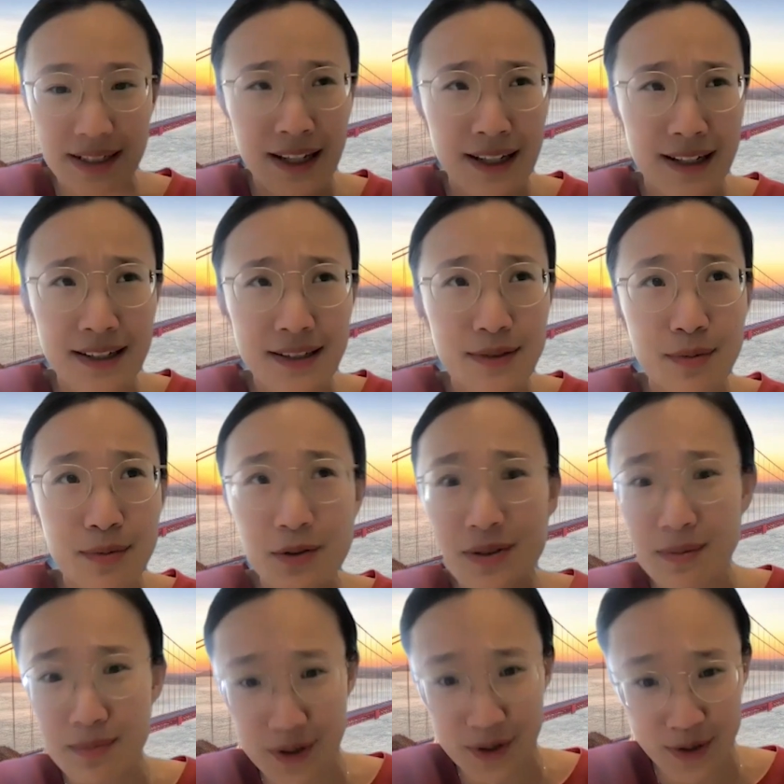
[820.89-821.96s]
And his most
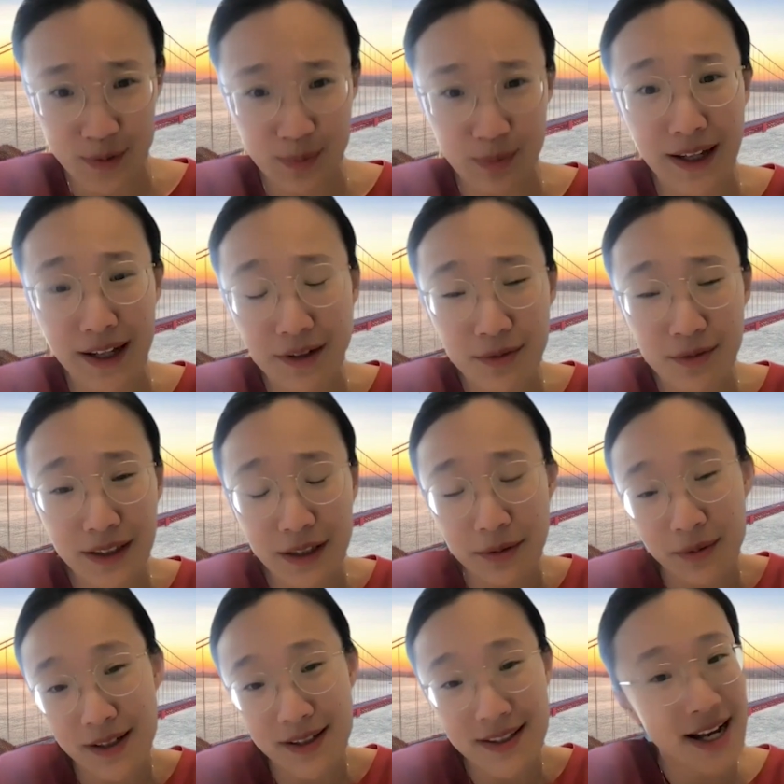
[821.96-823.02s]
ambitious plan really
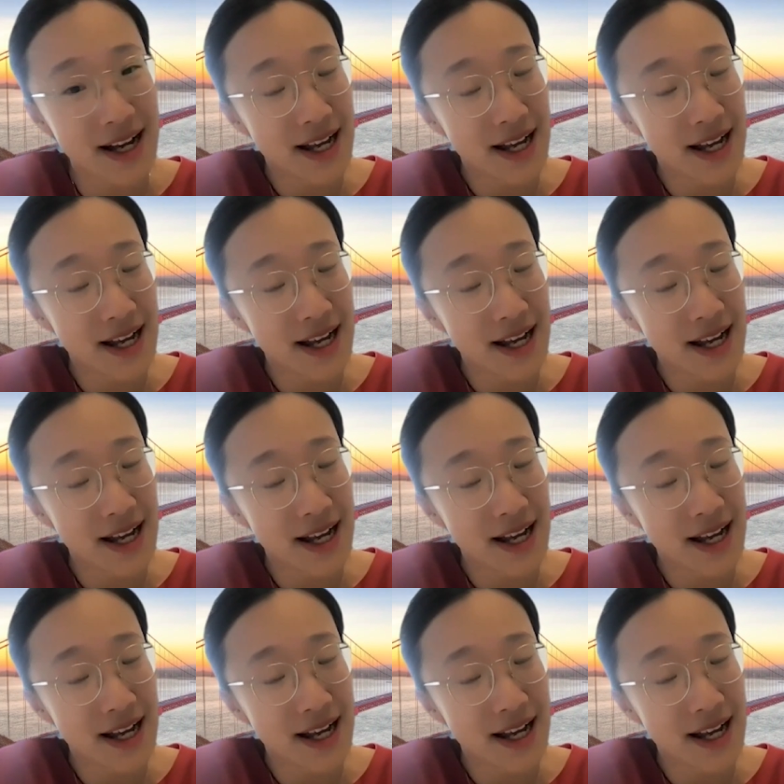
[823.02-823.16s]
was